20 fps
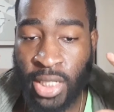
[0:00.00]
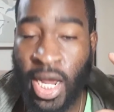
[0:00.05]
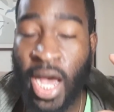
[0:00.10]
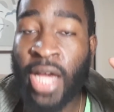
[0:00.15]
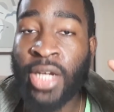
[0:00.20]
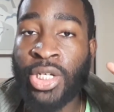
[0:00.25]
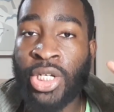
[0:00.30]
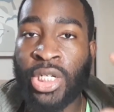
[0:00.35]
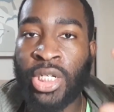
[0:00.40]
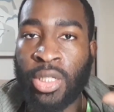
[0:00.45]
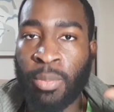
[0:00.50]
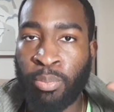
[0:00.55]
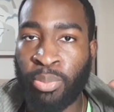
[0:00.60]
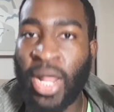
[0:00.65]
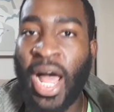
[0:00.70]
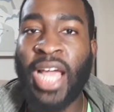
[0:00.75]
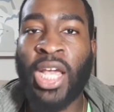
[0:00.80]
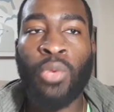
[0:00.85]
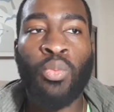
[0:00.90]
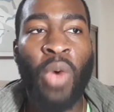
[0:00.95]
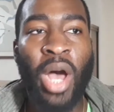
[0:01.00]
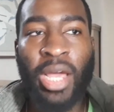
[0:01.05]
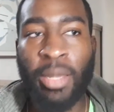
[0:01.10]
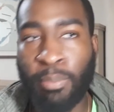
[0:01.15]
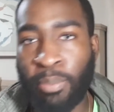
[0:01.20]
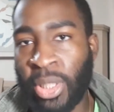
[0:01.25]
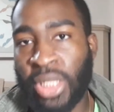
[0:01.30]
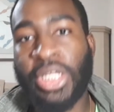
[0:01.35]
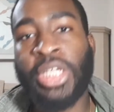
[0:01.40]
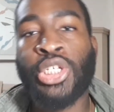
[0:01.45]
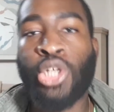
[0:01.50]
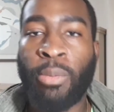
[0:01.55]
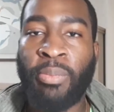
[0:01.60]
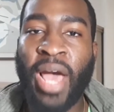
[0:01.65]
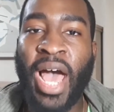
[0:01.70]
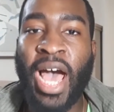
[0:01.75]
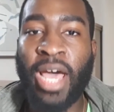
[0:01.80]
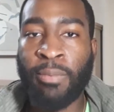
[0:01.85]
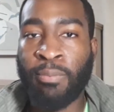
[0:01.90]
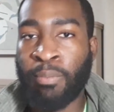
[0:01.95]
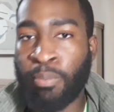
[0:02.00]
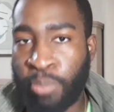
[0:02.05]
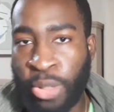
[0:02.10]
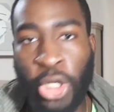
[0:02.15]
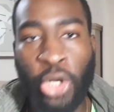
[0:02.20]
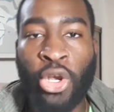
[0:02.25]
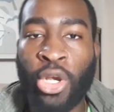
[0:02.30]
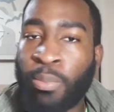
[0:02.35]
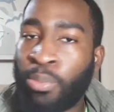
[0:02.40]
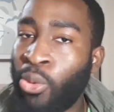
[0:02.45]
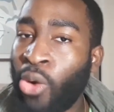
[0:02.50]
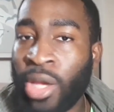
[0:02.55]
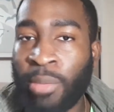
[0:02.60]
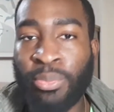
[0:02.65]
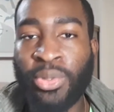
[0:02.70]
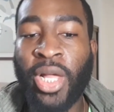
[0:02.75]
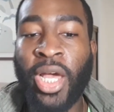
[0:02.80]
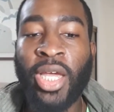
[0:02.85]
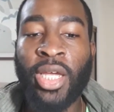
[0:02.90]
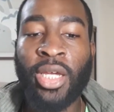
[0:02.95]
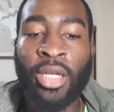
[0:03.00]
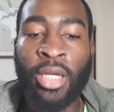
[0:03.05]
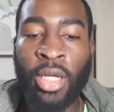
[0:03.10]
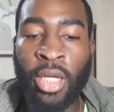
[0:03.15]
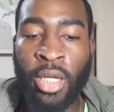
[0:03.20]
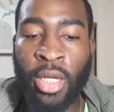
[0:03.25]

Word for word: not just black and white police are bad, period, point blank.